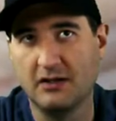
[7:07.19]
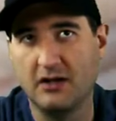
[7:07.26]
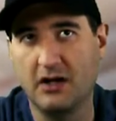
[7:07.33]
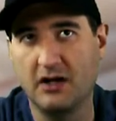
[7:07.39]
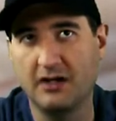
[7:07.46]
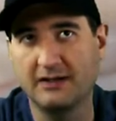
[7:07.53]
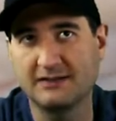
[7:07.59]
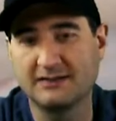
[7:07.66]

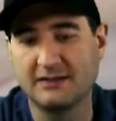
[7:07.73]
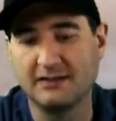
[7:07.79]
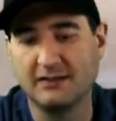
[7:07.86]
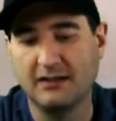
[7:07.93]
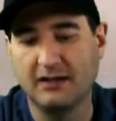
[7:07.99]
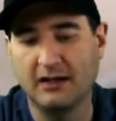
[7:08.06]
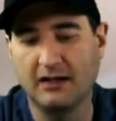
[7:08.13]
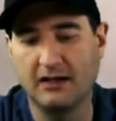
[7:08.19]
on it.
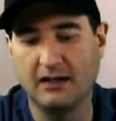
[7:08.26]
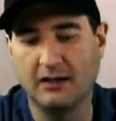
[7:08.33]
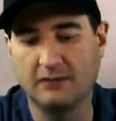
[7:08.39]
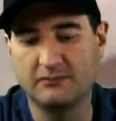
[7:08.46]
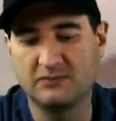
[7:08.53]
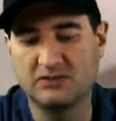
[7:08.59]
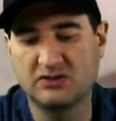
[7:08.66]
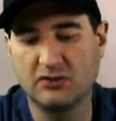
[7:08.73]

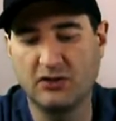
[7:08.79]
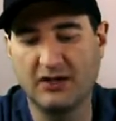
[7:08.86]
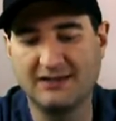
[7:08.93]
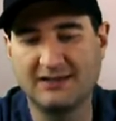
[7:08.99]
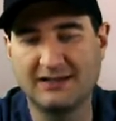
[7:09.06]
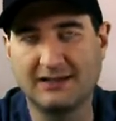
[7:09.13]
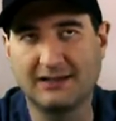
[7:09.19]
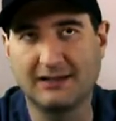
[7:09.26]
Um, so I
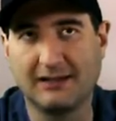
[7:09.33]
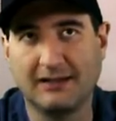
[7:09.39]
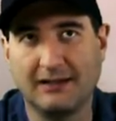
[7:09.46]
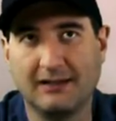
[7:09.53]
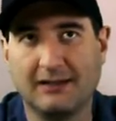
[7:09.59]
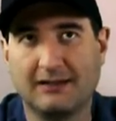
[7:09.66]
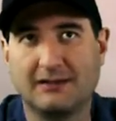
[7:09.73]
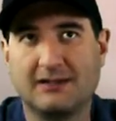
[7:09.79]
think
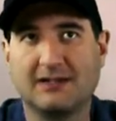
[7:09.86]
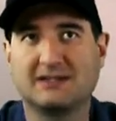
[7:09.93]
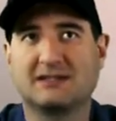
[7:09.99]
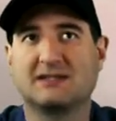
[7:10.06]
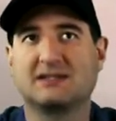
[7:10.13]
this